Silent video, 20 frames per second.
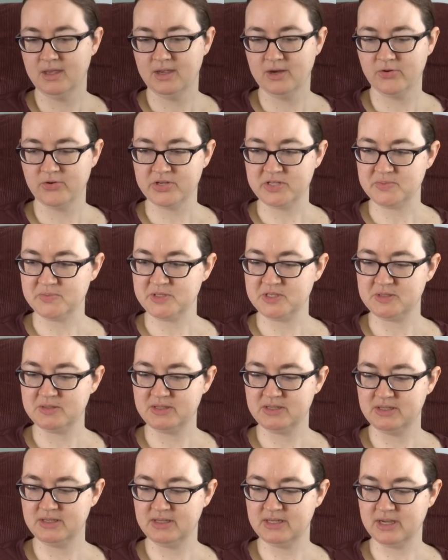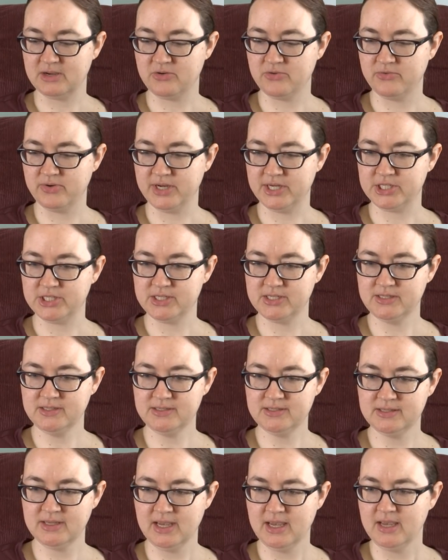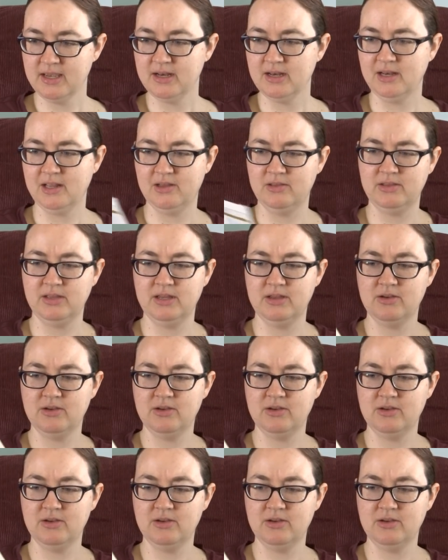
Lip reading: Christmas decorations. Now they